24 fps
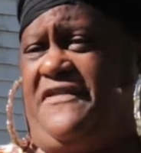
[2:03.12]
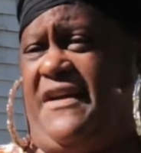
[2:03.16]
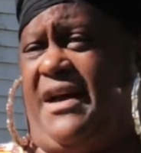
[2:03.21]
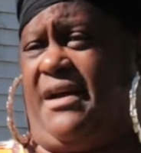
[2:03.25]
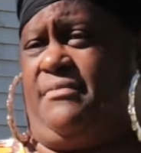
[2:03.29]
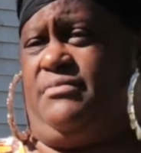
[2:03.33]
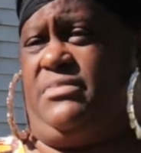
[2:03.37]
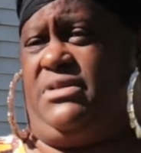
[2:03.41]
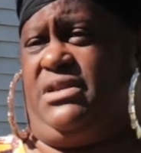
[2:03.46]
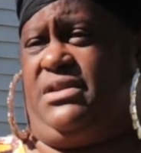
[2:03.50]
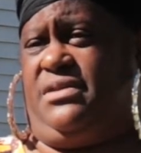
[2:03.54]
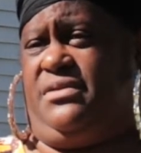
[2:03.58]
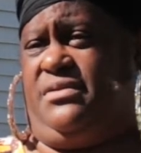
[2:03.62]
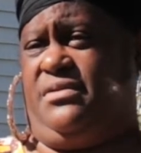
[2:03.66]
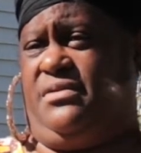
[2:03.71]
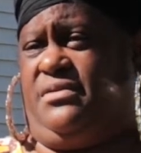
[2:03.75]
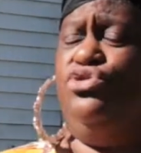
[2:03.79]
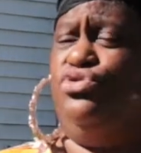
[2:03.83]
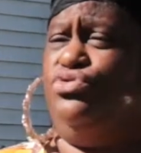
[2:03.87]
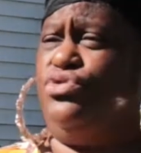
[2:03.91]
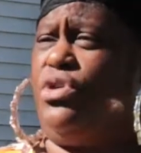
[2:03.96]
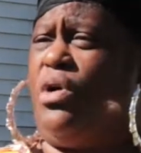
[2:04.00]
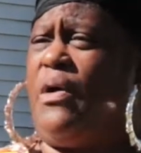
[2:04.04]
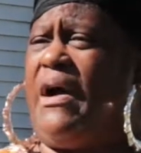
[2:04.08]
family.
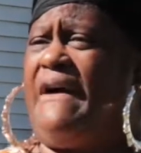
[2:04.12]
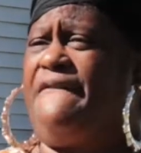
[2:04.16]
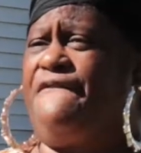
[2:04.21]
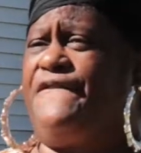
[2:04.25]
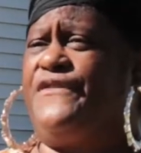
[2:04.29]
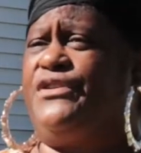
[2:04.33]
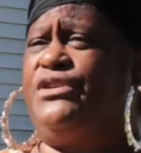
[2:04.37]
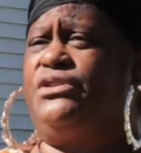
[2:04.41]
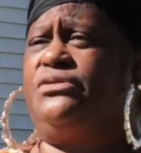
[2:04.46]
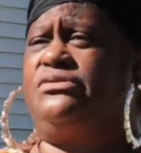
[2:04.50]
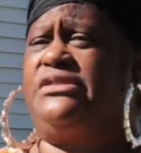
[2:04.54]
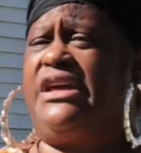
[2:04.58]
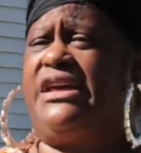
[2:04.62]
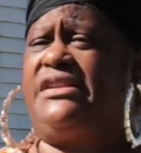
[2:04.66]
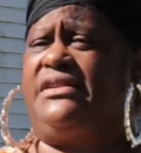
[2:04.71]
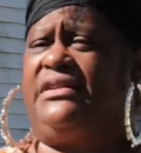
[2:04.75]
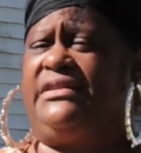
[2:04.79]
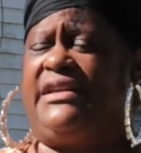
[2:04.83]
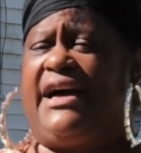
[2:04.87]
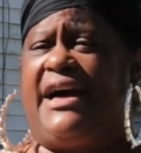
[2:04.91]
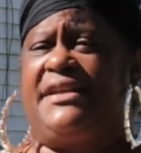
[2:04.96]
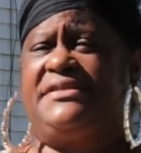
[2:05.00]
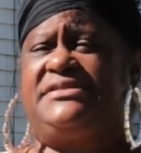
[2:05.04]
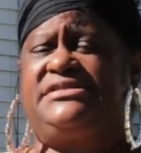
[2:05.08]
You know, I feel that a
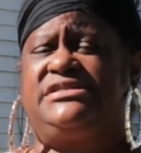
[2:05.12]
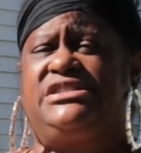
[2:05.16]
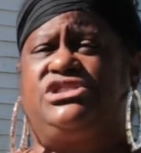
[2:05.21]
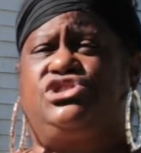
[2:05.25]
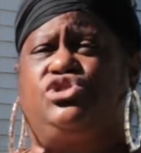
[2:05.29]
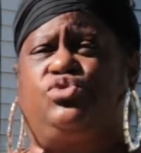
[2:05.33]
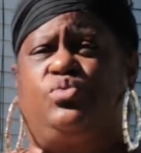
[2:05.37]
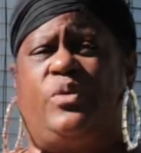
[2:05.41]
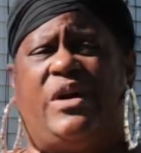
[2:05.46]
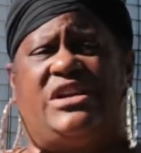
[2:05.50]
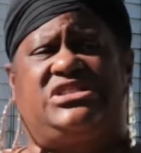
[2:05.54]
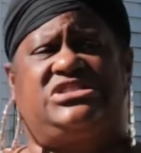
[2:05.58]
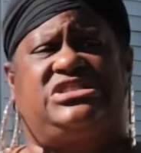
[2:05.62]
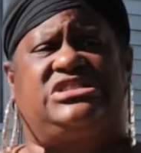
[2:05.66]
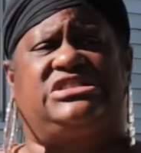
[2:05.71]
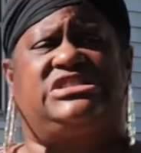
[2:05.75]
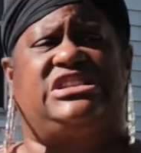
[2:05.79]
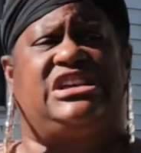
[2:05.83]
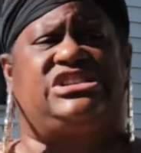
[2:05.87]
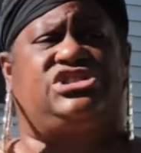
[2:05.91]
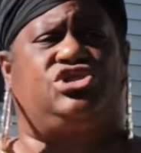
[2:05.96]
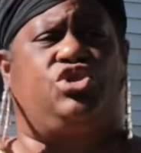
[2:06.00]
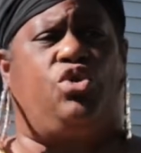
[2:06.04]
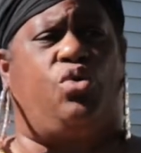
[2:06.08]
lot of situations
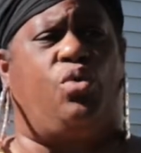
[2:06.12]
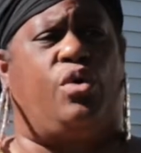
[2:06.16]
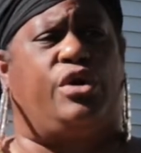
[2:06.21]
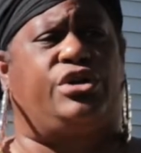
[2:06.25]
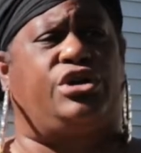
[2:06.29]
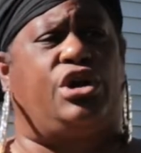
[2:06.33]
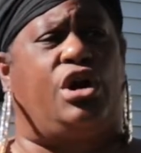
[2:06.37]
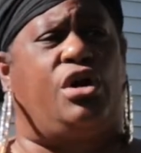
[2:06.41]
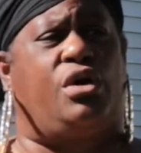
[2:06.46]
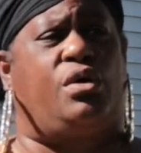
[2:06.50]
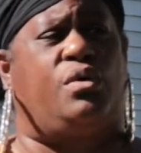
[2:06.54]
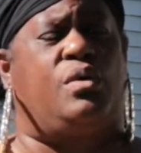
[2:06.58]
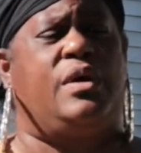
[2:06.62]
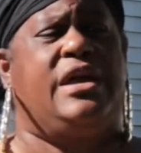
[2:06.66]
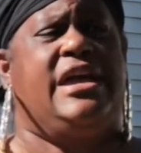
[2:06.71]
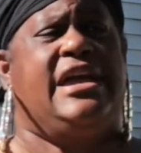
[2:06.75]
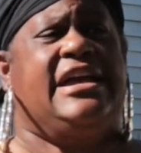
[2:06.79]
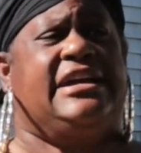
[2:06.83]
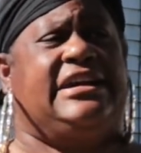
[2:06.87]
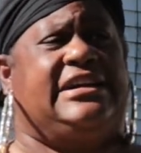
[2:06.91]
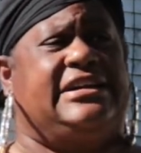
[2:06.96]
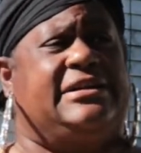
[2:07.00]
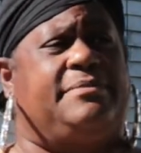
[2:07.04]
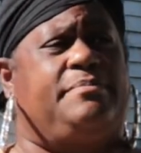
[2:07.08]
that's going on
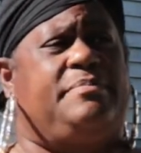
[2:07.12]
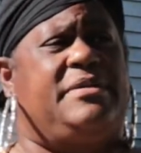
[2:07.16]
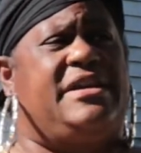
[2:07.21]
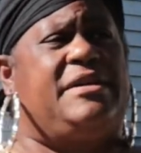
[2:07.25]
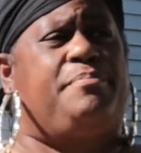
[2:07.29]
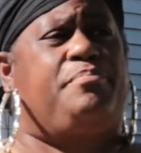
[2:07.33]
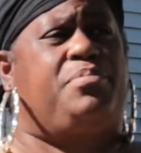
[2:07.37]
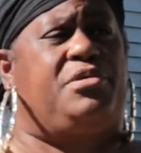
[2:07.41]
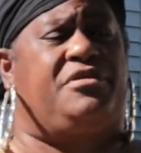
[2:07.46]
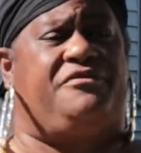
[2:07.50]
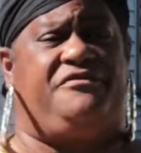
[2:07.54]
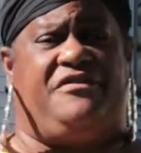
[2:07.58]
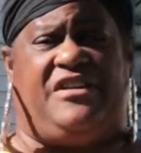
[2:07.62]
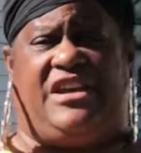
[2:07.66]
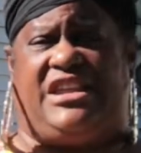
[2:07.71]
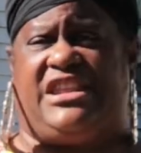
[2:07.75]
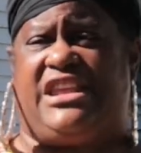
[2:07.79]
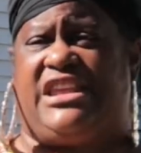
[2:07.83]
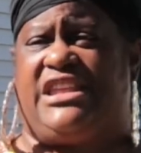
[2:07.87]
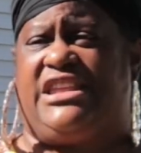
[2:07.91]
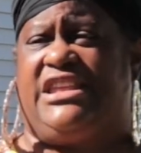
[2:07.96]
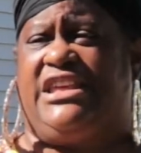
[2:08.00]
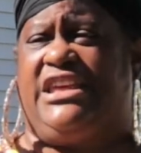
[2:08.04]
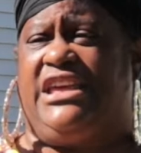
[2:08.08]
could be
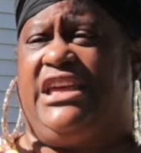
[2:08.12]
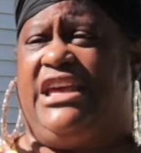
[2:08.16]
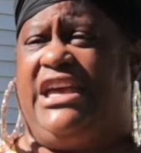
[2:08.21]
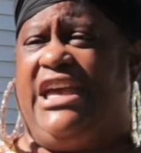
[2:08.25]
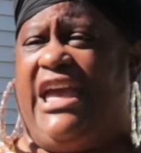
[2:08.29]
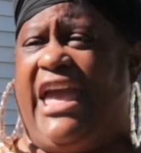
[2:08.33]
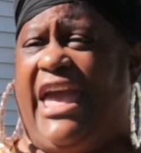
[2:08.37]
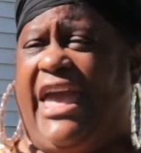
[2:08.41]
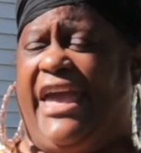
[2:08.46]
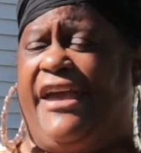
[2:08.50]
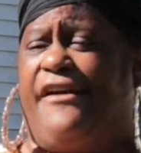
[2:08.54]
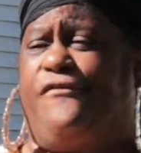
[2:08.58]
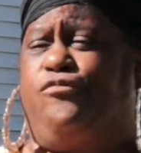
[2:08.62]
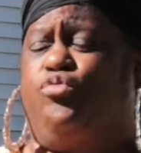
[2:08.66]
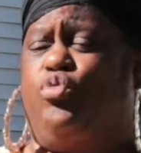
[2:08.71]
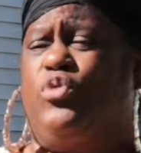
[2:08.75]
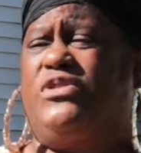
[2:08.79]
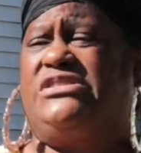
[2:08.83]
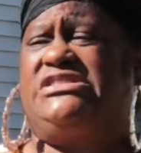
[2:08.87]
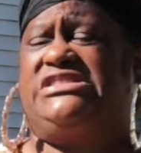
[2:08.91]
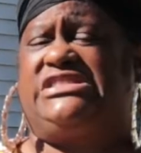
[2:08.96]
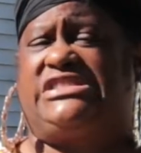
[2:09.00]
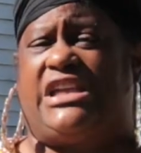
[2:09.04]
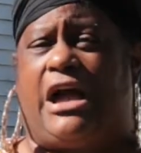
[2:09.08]
prevented if
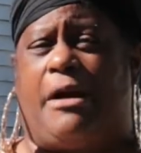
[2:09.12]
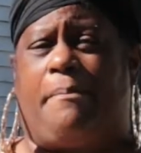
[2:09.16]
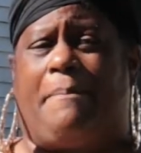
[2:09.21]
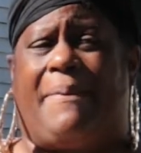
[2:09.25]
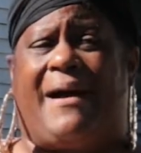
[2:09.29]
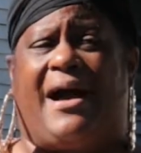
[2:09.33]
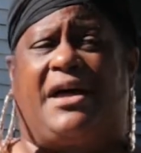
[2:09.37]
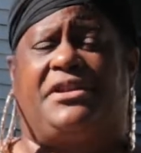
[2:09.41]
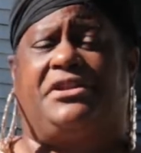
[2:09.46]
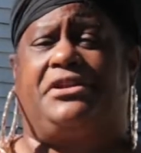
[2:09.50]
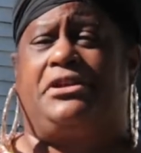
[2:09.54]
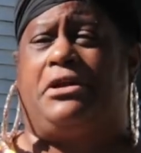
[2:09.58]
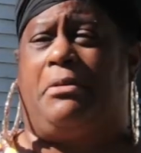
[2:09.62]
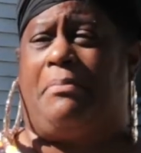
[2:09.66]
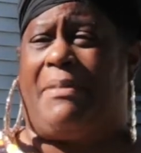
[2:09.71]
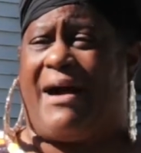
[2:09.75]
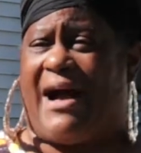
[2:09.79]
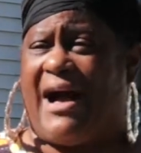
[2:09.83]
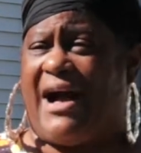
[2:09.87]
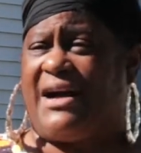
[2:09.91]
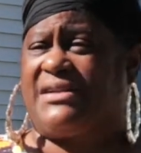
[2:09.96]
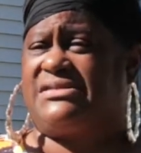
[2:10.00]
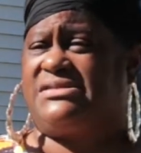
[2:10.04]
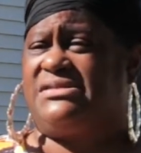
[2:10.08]
we step out of the
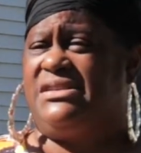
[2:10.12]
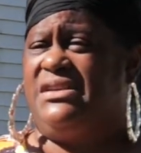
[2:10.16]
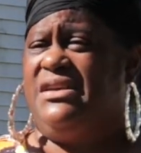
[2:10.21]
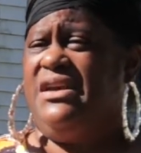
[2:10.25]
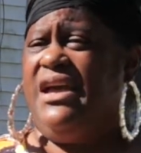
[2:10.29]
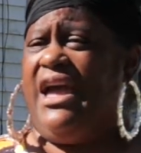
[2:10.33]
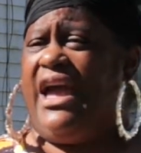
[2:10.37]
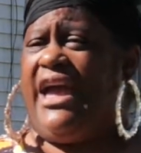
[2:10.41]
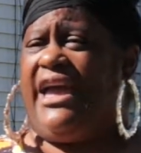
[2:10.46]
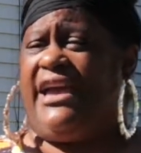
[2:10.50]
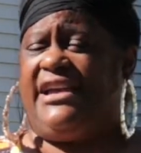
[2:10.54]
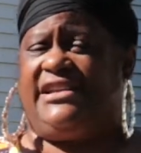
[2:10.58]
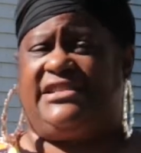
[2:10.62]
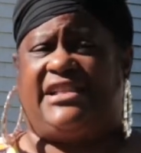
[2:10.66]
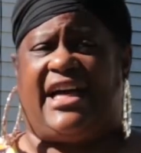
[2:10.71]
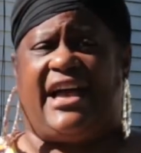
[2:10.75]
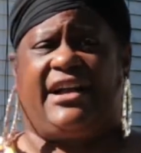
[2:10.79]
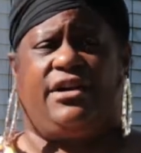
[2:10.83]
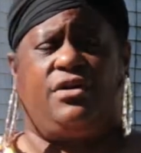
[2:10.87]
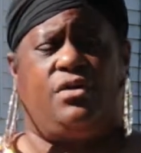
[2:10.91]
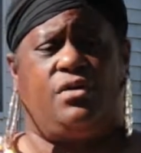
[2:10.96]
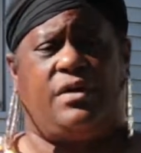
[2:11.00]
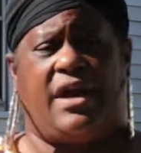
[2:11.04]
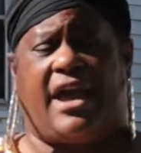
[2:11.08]
box and
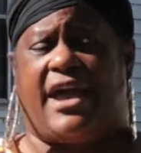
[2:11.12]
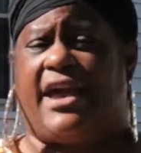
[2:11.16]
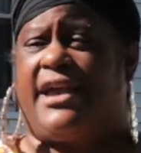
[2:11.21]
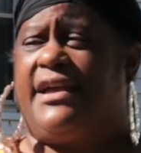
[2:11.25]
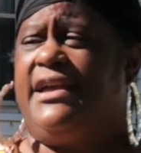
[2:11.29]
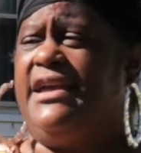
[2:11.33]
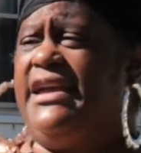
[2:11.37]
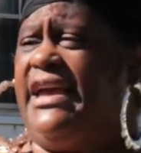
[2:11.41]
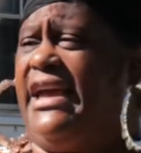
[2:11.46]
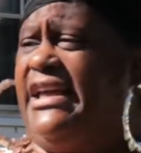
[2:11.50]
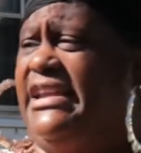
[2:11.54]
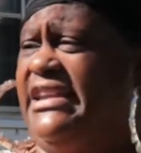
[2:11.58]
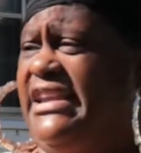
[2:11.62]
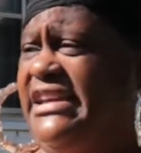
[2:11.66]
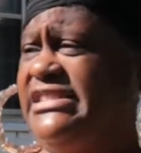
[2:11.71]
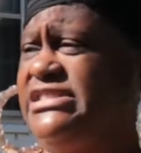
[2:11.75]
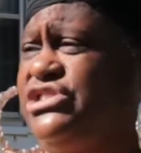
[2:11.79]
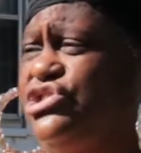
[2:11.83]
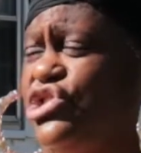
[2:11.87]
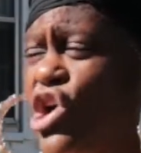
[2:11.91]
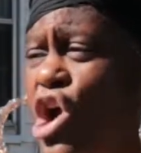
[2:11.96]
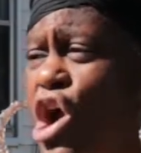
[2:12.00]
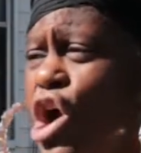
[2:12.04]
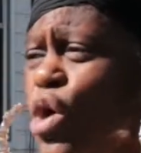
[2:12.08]
like, okay, and let's
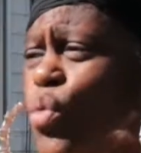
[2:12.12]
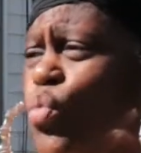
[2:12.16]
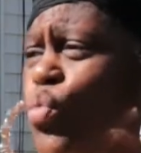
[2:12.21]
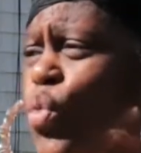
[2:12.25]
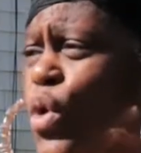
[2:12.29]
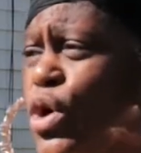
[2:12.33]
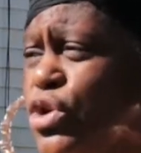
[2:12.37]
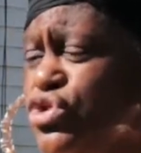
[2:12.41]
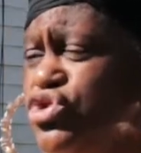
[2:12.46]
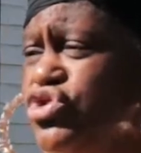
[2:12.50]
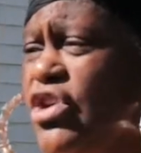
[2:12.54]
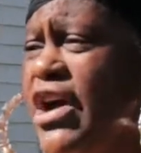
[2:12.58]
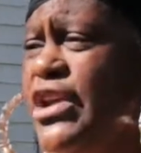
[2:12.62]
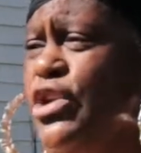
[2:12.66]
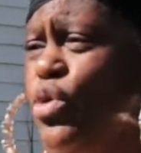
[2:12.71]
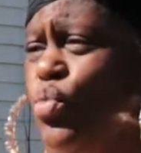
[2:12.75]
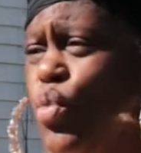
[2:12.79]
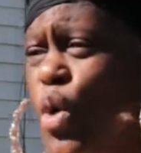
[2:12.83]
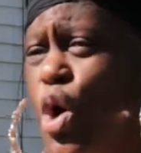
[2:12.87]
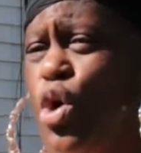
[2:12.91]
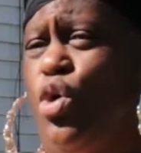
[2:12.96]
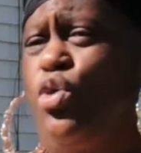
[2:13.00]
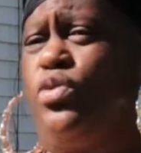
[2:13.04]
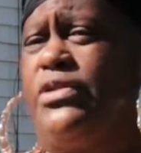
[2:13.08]
start trying to
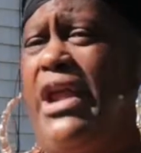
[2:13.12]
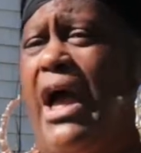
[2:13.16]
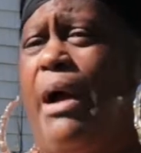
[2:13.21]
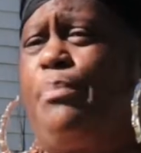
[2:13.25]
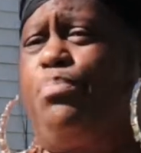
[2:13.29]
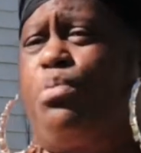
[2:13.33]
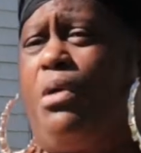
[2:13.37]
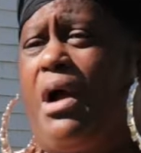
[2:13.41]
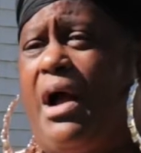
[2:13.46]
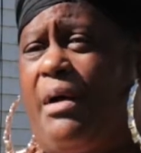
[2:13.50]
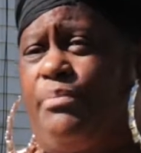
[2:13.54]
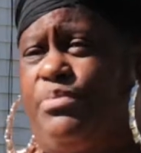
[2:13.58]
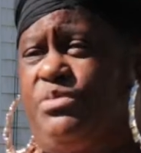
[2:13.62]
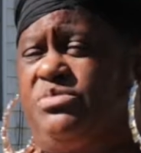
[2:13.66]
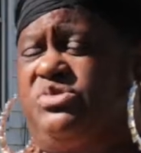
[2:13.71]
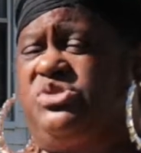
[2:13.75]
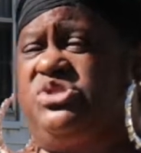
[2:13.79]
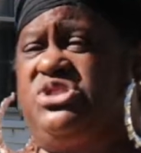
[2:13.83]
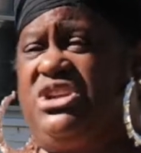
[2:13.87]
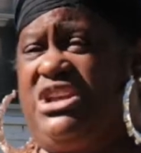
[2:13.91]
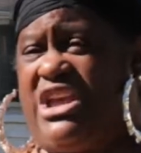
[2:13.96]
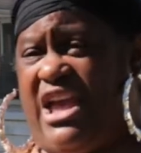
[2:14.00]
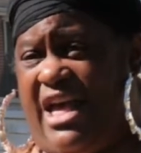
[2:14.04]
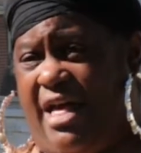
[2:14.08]
work on our problems
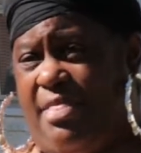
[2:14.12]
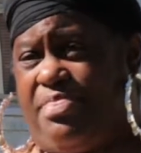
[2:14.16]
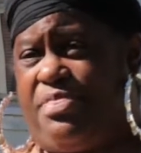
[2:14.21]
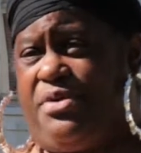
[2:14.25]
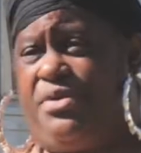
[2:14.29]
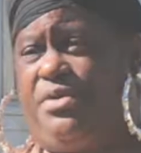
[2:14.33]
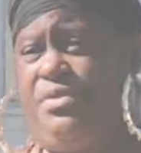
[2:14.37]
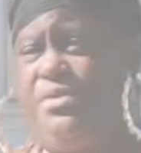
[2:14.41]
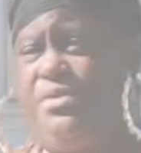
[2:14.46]
together.